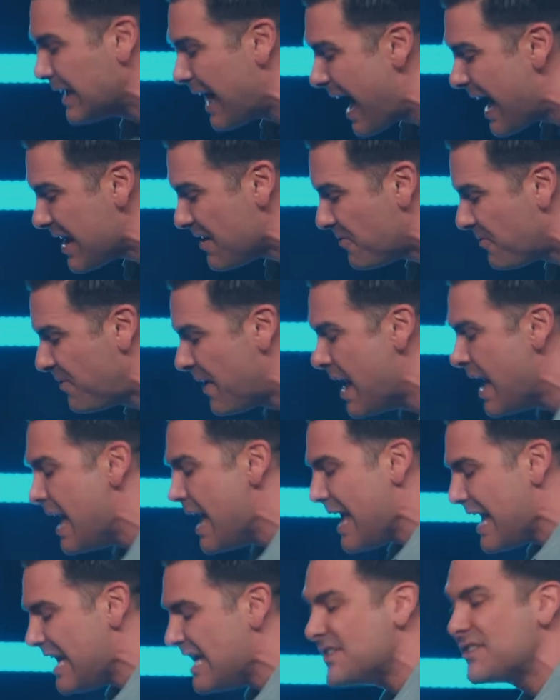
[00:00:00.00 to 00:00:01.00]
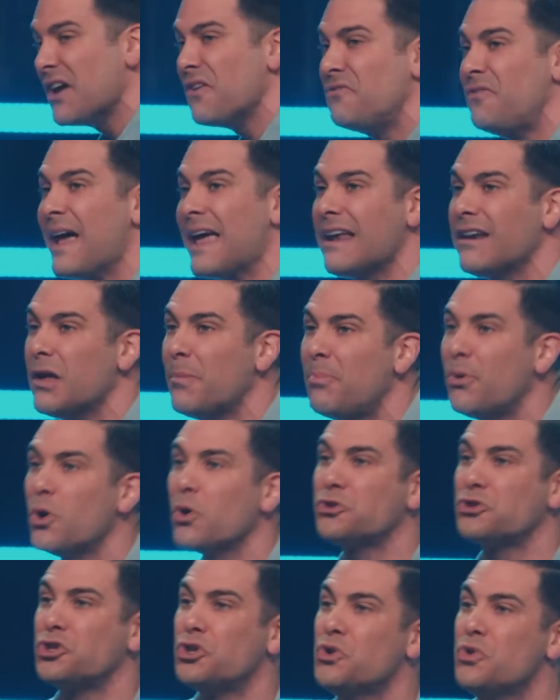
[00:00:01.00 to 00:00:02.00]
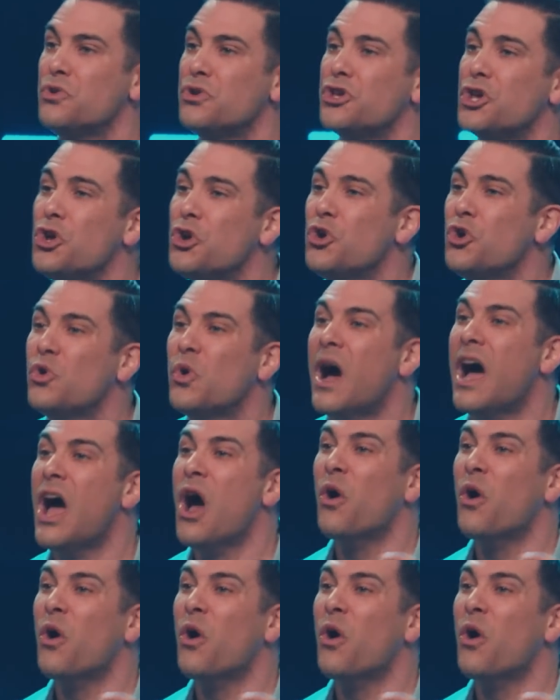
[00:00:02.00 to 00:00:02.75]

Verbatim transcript: life is available to you